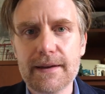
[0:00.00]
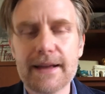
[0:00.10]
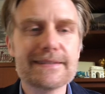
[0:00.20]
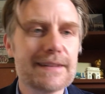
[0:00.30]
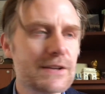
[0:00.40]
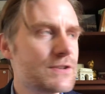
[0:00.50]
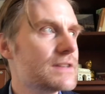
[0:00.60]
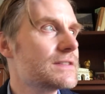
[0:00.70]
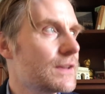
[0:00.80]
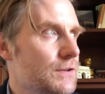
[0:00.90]
It's not
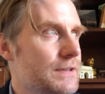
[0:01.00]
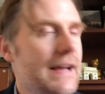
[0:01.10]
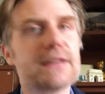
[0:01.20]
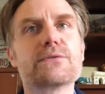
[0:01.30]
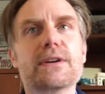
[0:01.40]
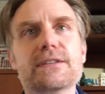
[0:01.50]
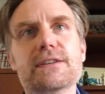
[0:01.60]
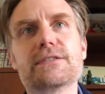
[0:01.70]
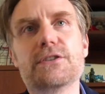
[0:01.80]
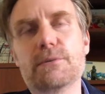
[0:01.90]
just that your dad's
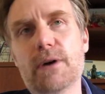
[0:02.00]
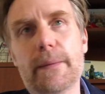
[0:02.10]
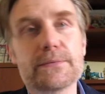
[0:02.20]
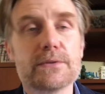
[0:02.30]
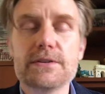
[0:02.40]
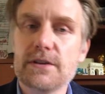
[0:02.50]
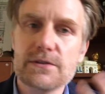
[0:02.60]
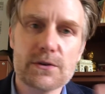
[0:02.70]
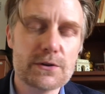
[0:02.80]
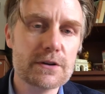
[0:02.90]
racist and your mom's racist,
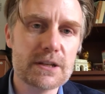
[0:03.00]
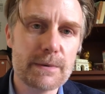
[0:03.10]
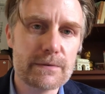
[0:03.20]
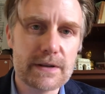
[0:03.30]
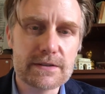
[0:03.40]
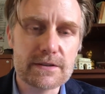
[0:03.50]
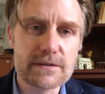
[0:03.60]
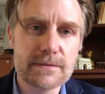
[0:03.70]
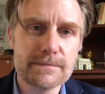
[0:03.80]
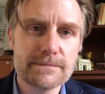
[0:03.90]
so you're going to be
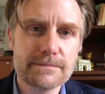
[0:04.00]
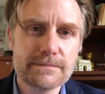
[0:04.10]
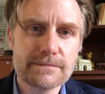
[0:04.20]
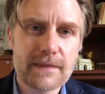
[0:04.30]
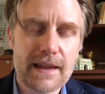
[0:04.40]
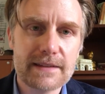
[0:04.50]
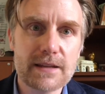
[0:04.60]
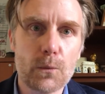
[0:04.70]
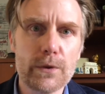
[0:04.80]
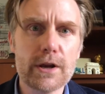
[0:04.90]
racist. It's
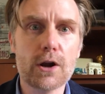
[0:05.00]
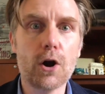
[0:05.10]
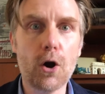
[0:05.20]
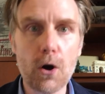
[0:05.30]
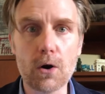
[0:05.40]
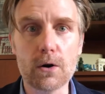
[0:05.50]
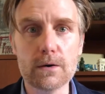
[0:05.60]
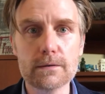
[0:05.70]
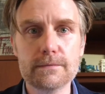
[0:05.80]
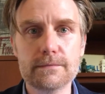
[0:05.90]
that we are all.